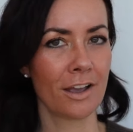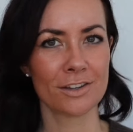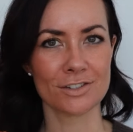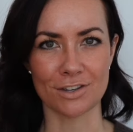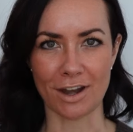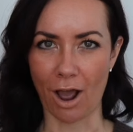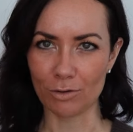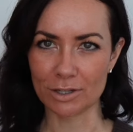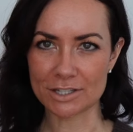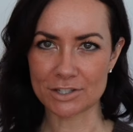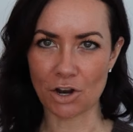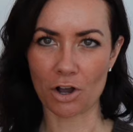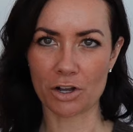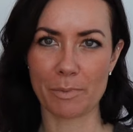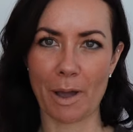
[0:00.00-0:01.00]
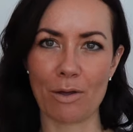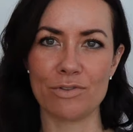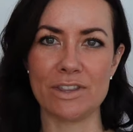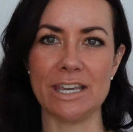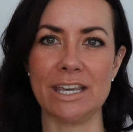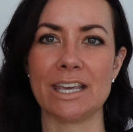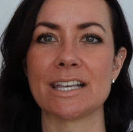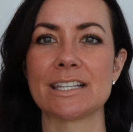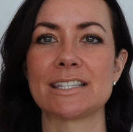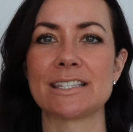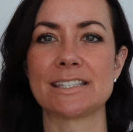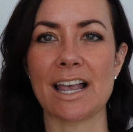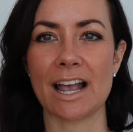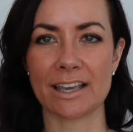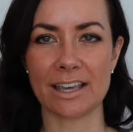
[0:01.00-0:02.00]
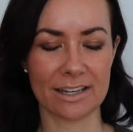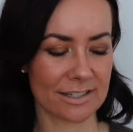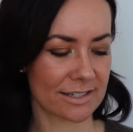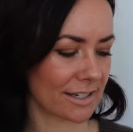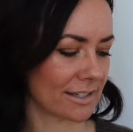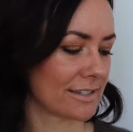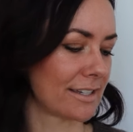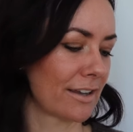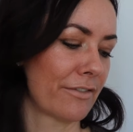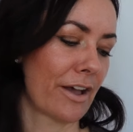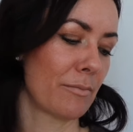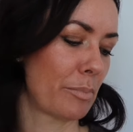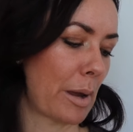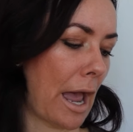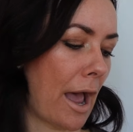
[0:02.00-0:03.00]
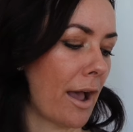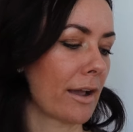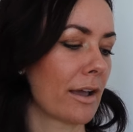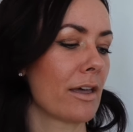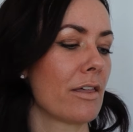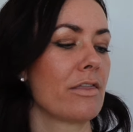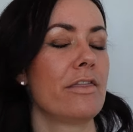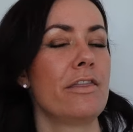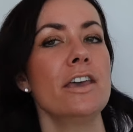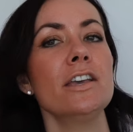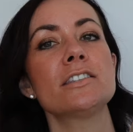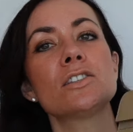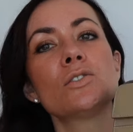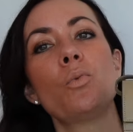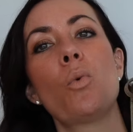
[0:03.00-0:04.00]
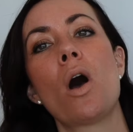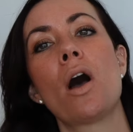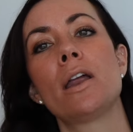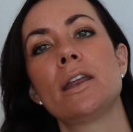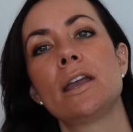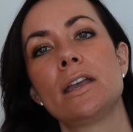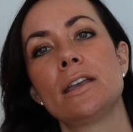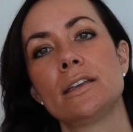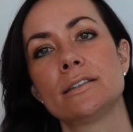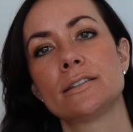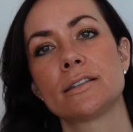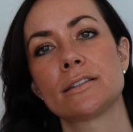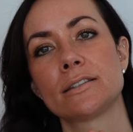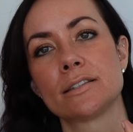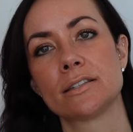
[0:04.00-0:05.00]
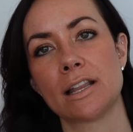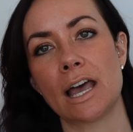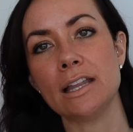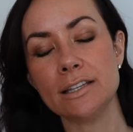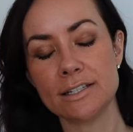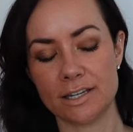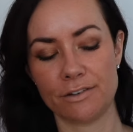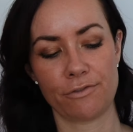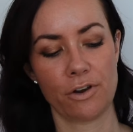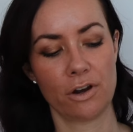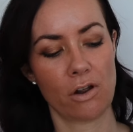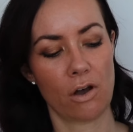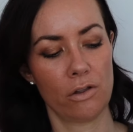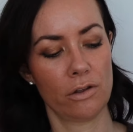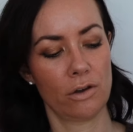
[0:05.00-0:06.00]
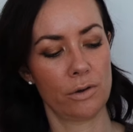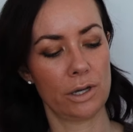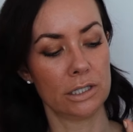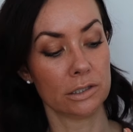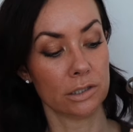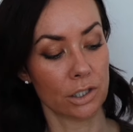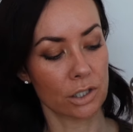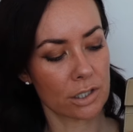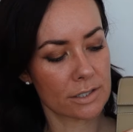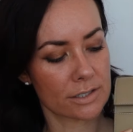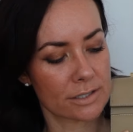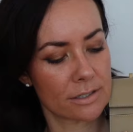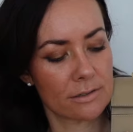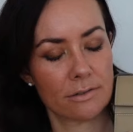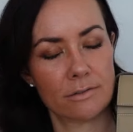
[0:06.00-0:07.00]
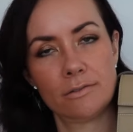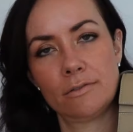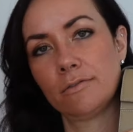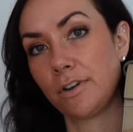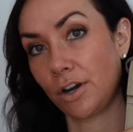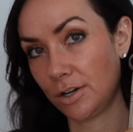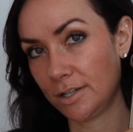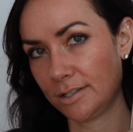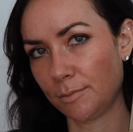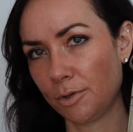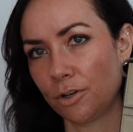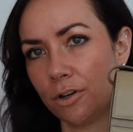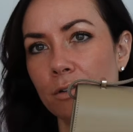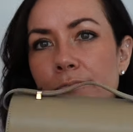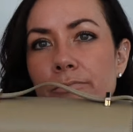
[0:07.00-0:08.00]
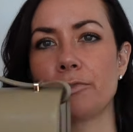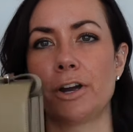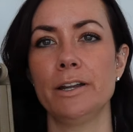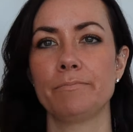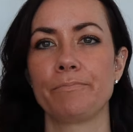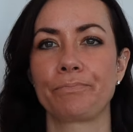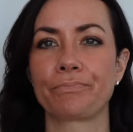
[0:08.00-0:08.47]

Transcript: So now let's talk about the second Savette bag. This one is slightly different, although it looks very similar, right?